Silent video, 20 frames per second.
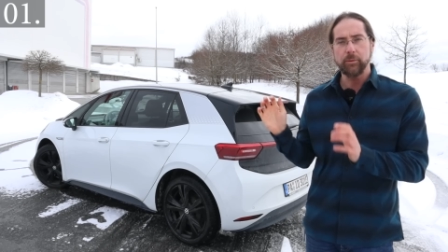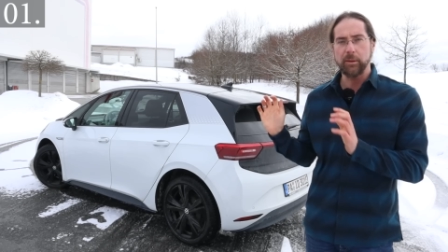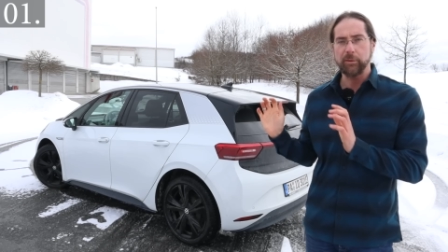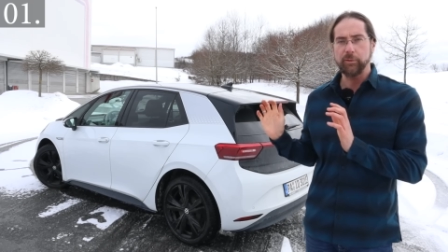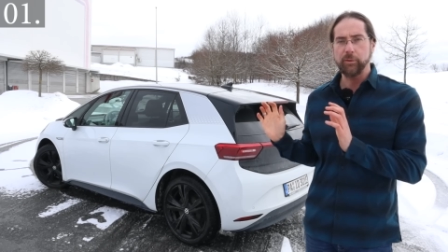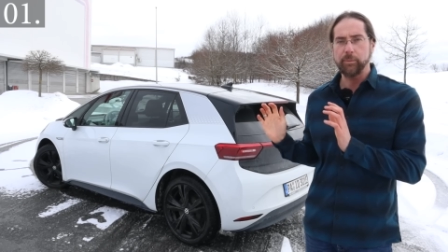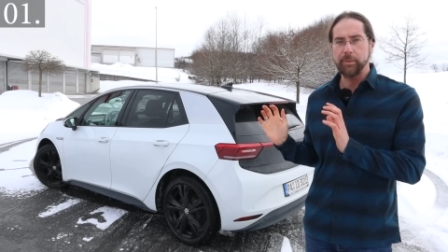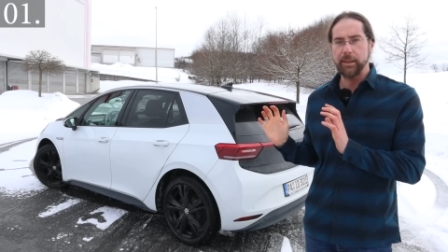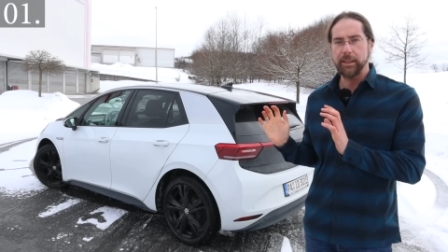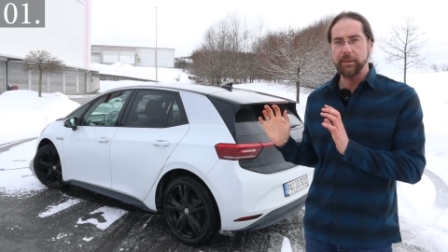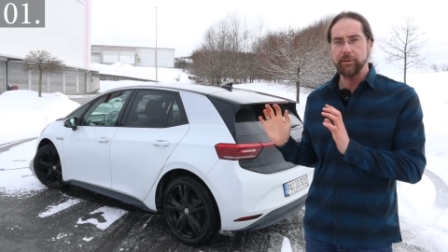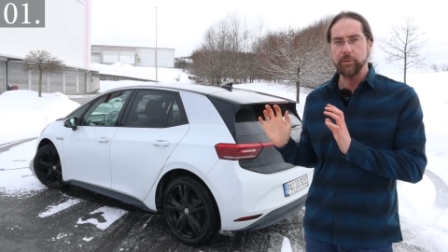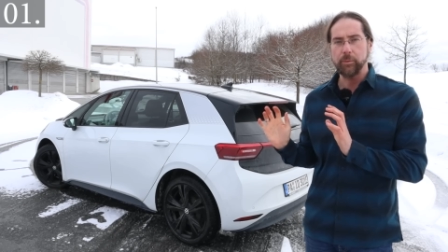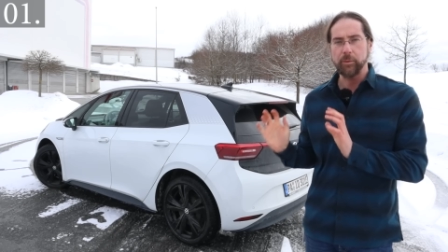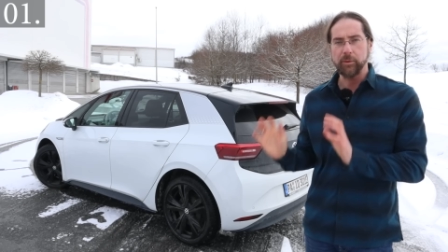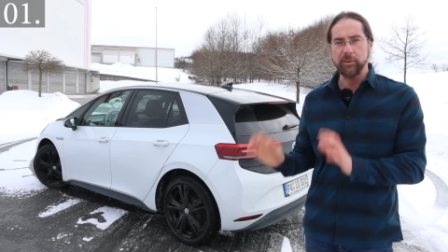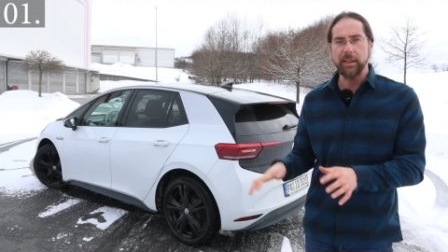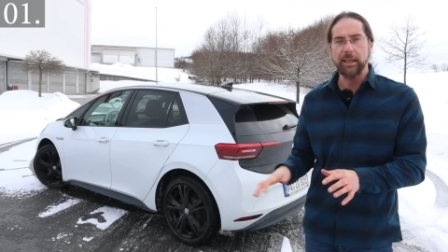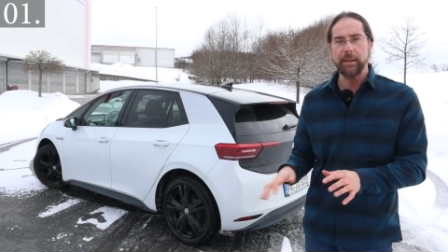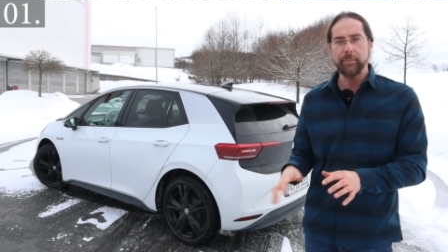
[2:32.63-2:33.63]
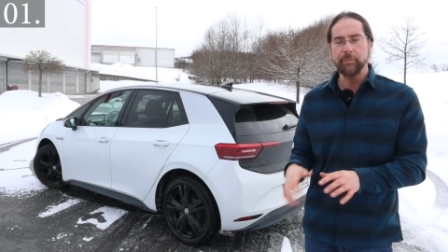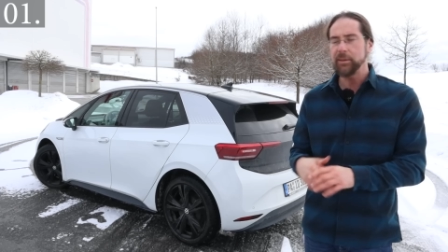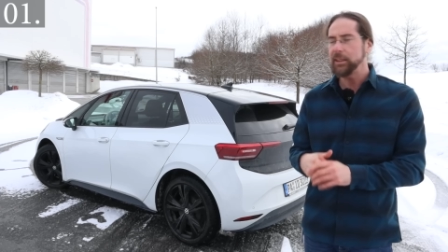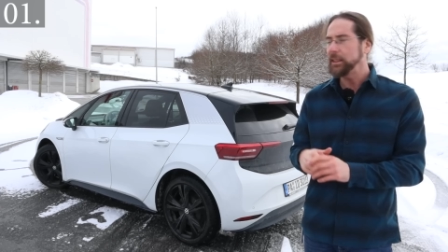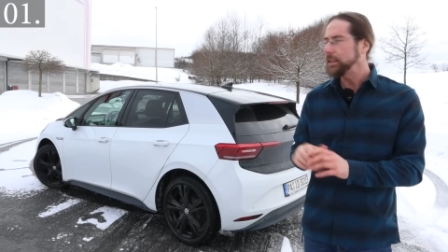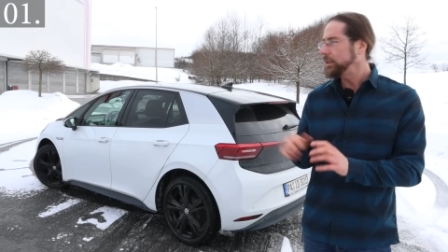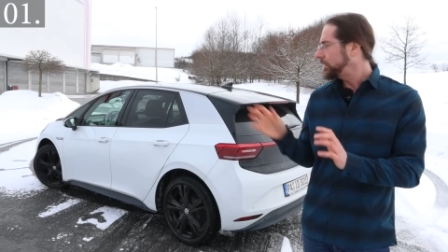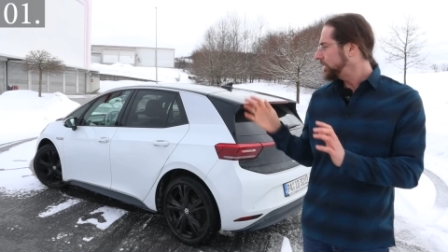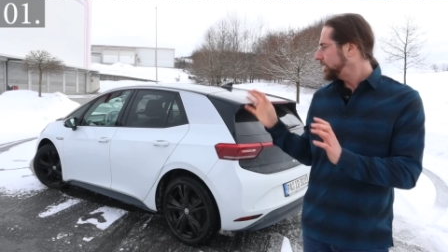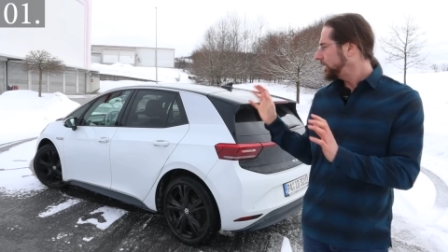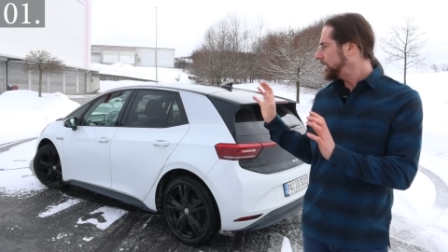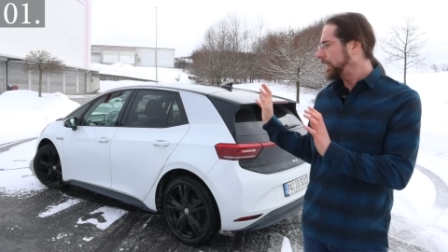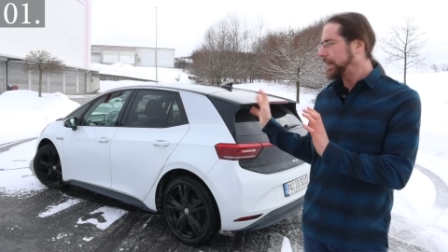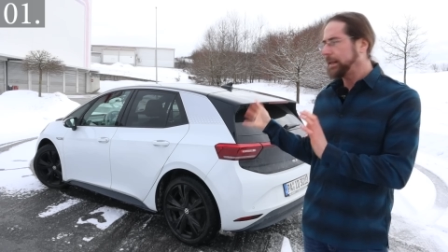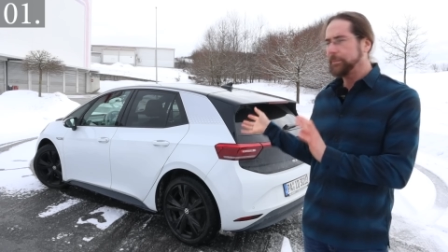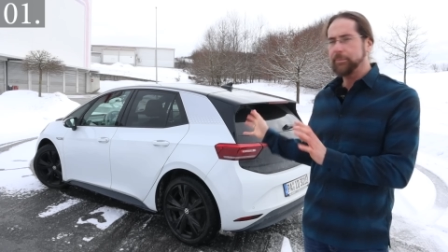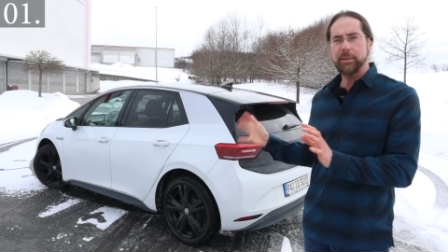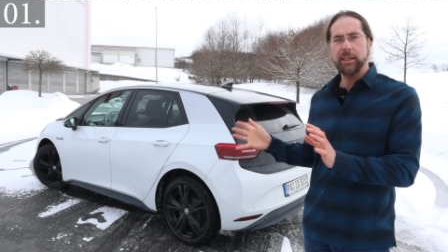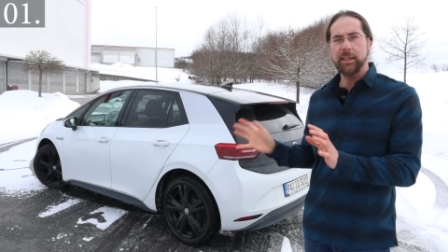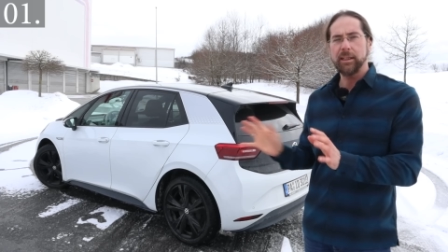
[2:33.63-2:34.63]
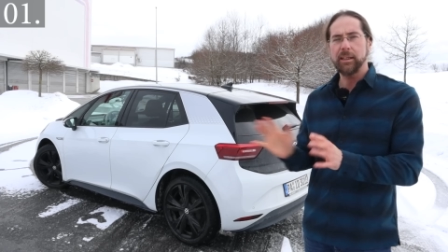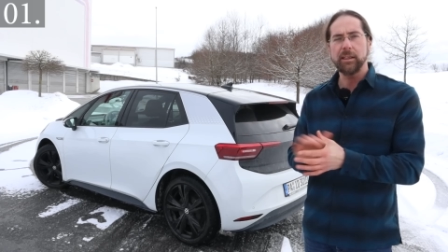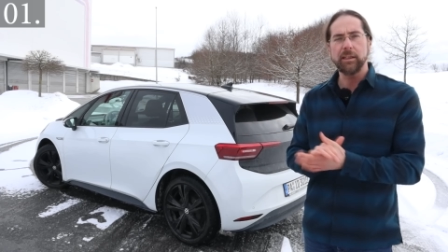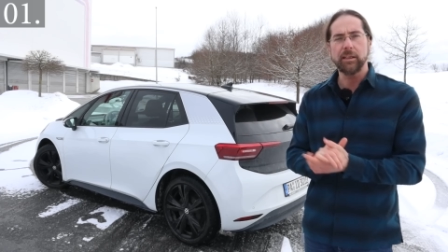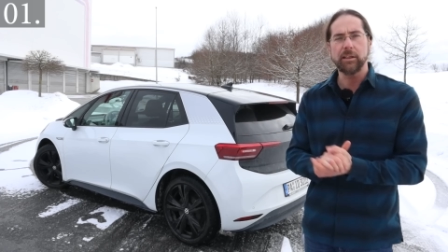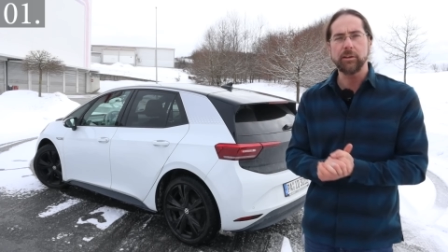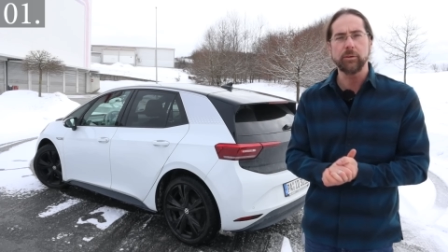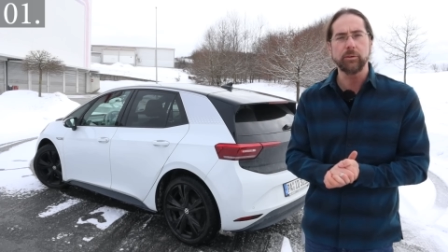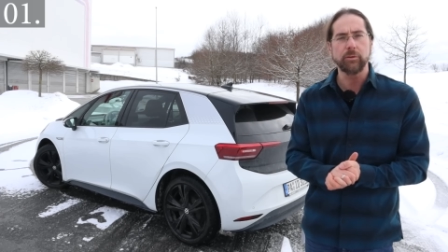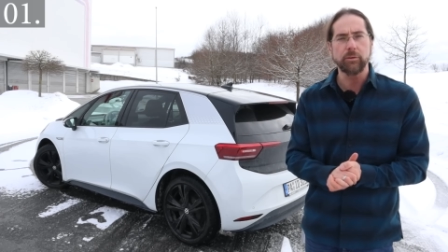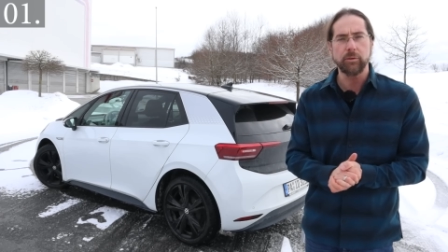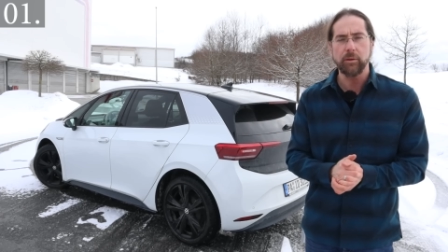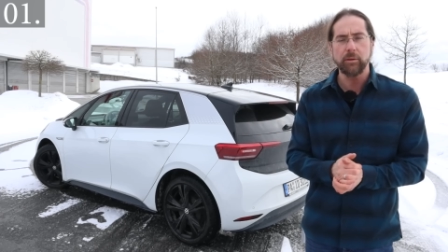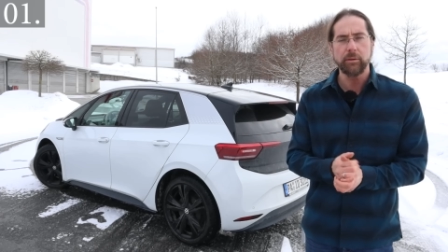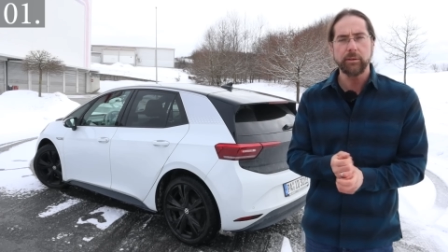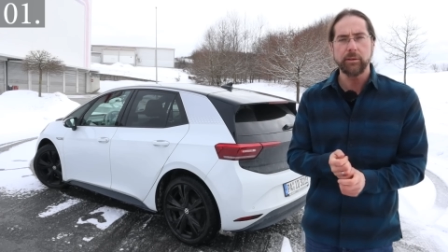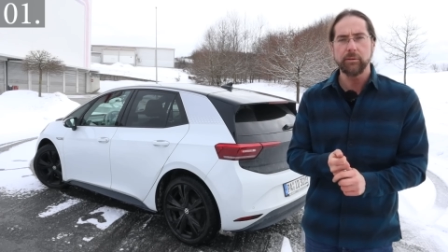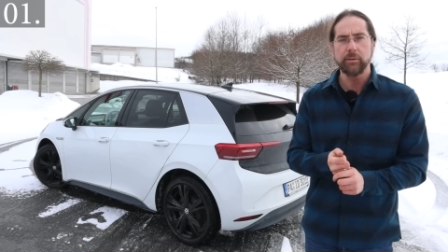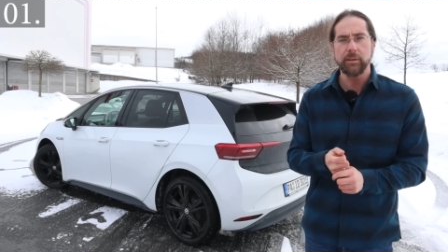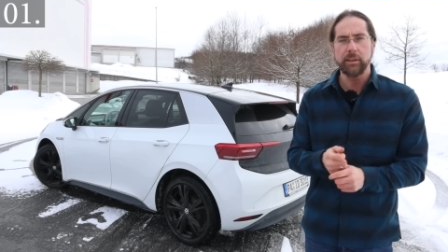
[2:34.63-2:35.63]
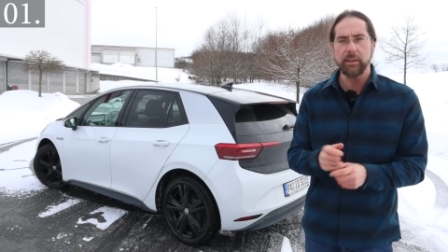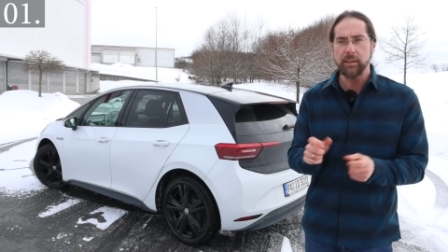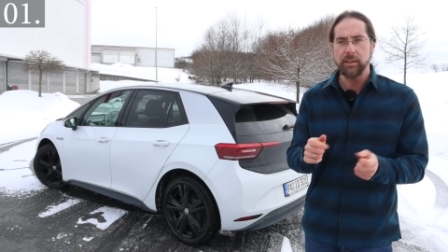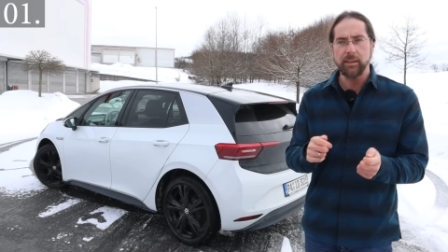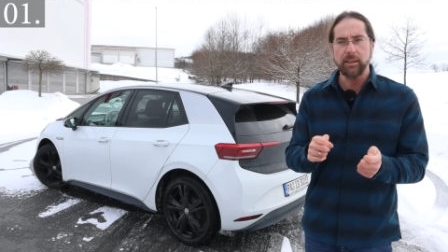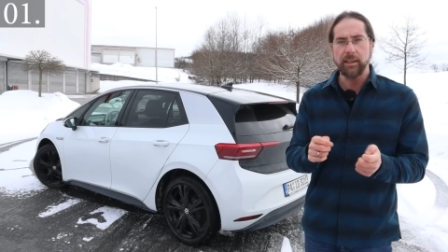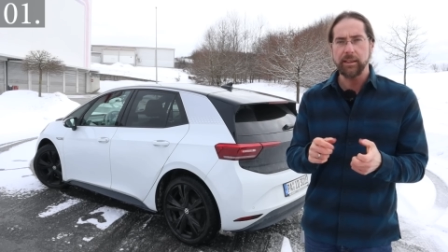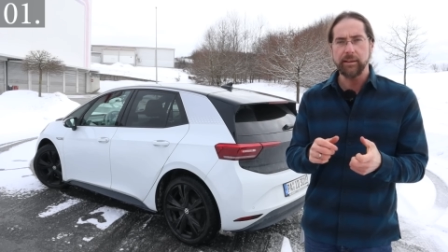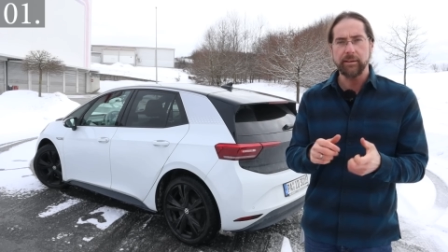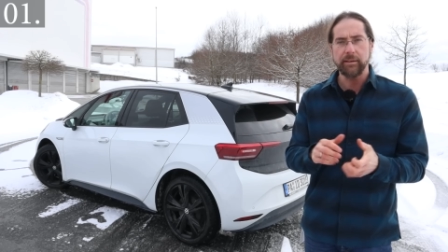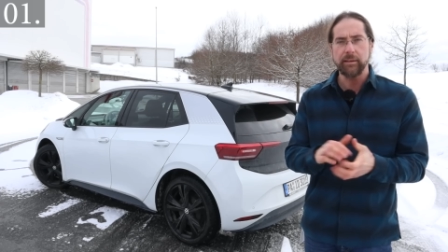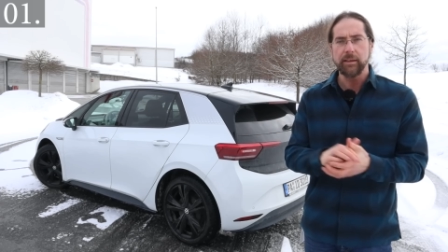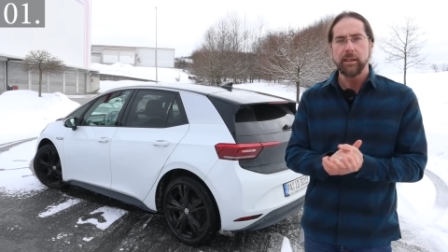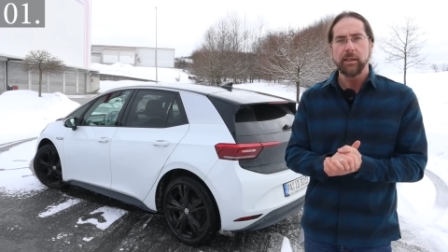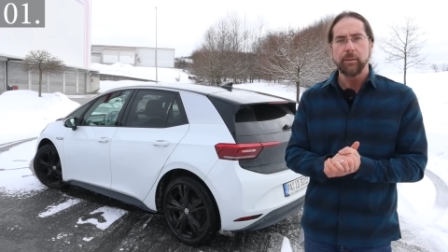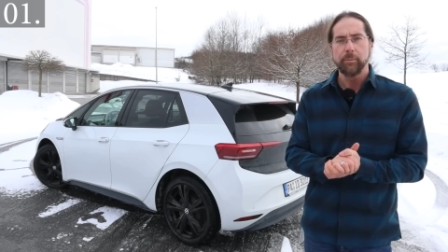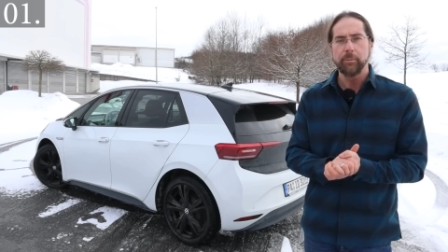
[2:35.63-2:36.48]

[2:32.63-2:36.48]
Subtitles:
12-volt battery was empty, then they updated a control unit in there,